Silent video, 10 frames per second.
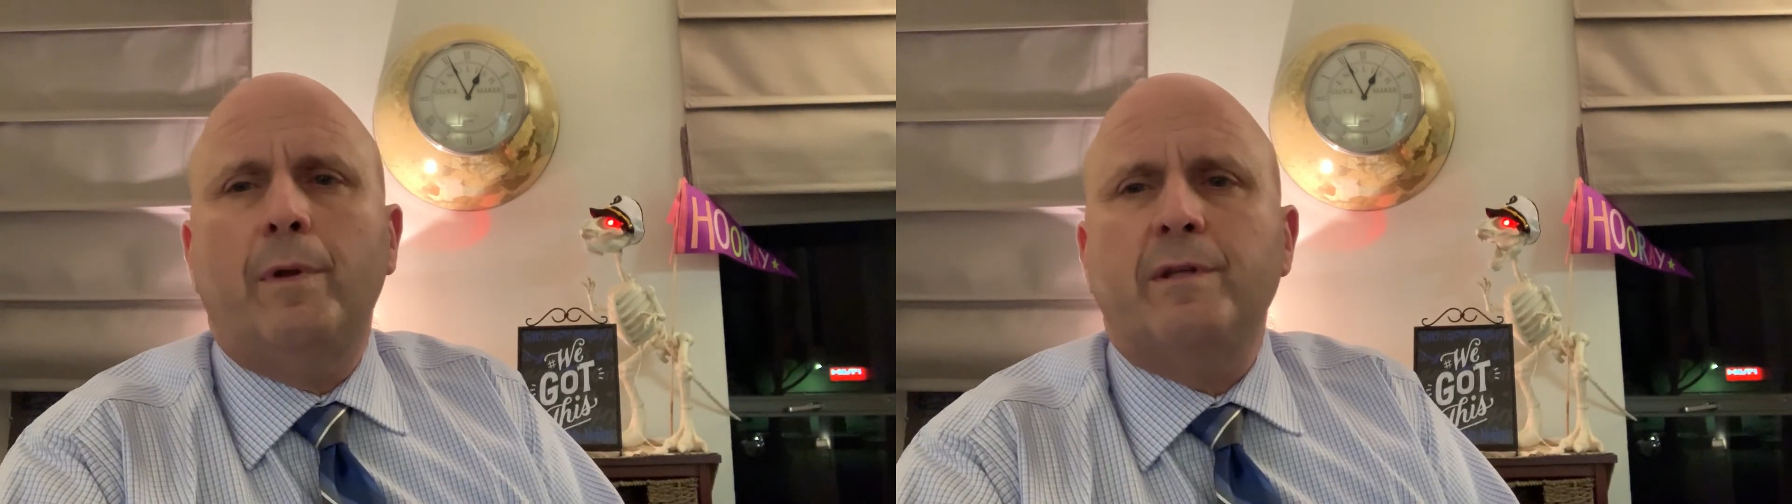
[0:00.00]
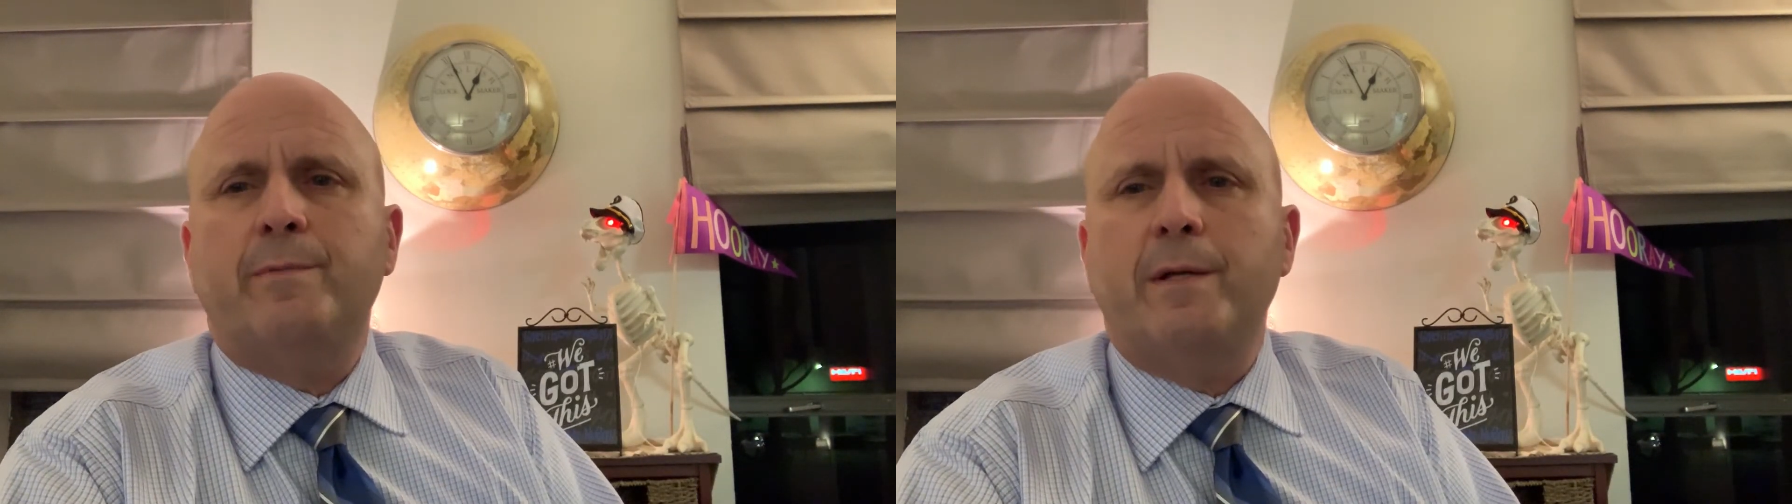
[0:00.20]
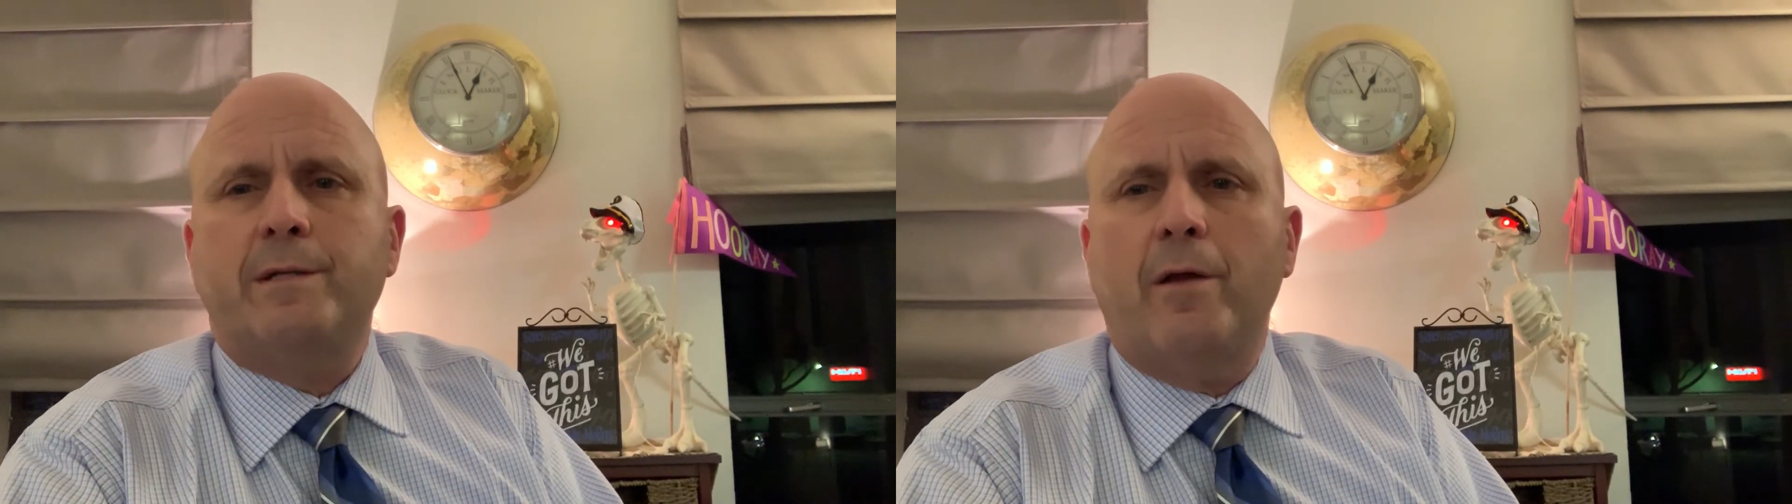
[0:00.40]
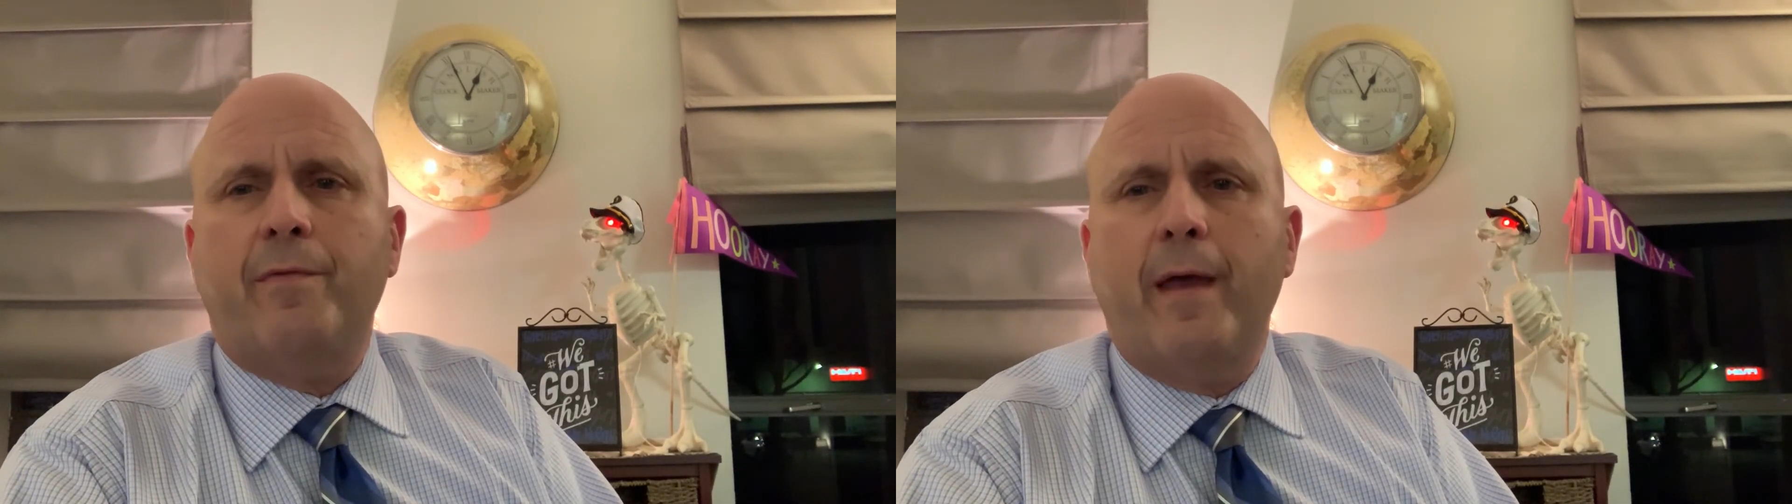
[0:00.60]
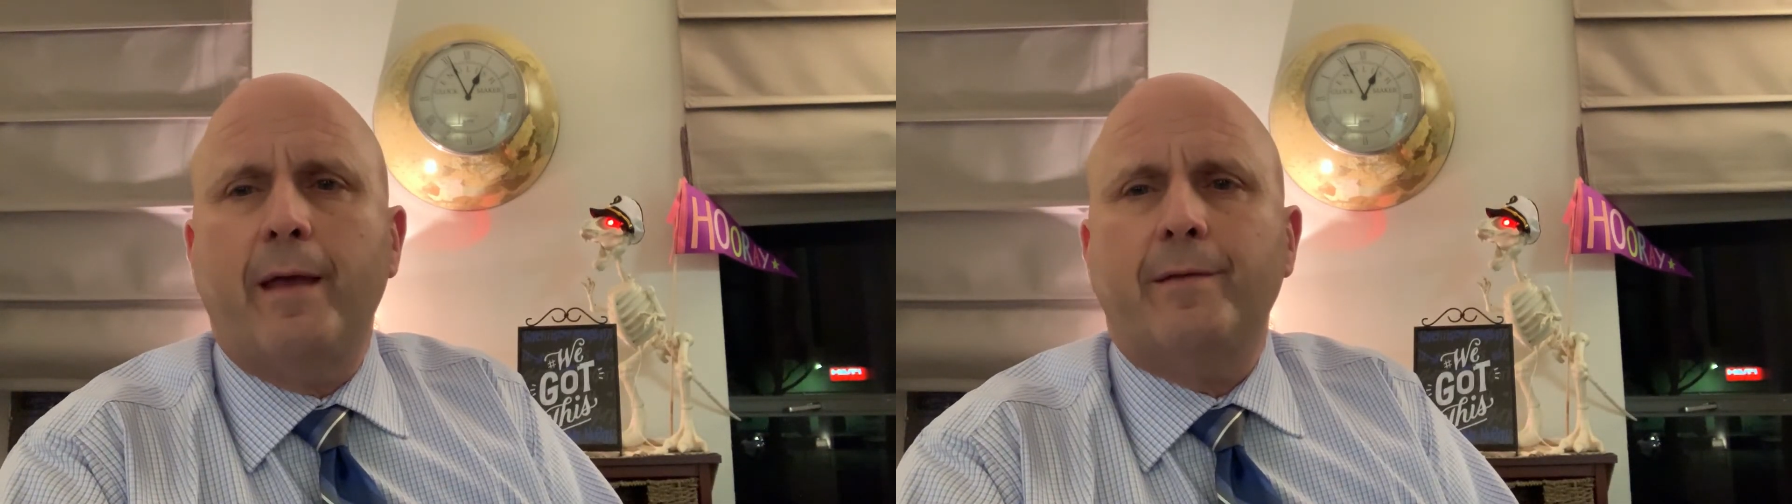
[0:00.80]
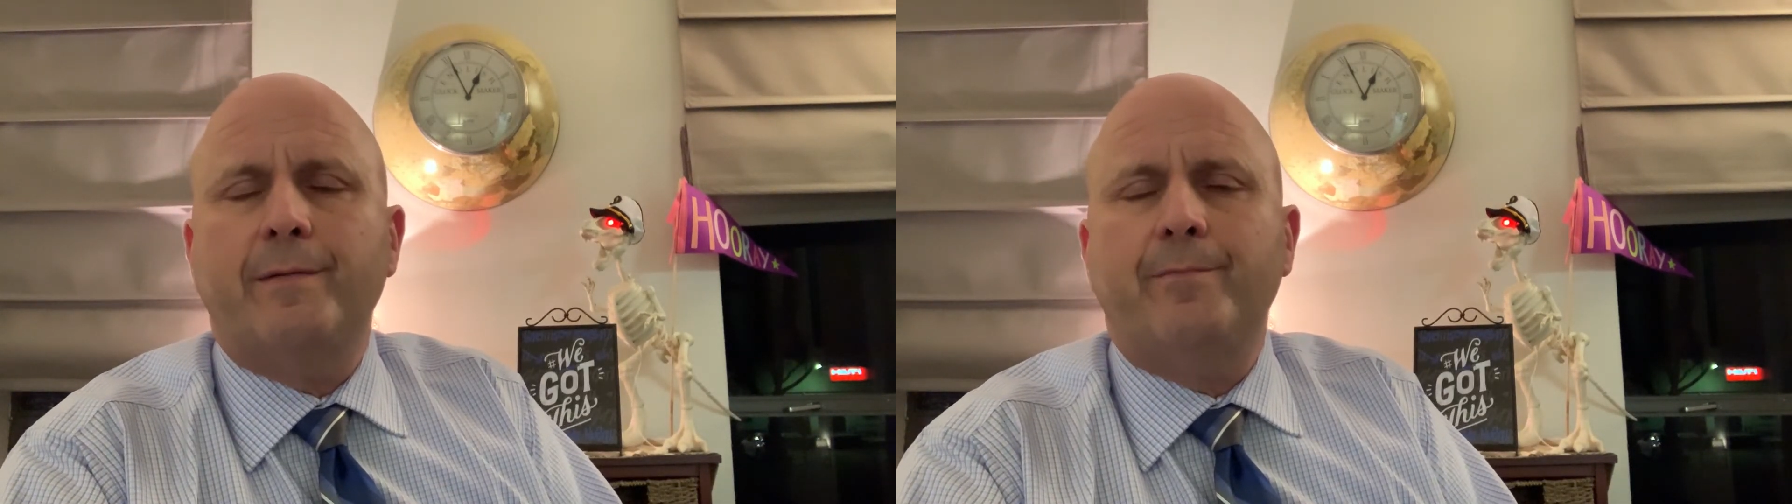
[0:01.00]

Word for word: to express our thanks,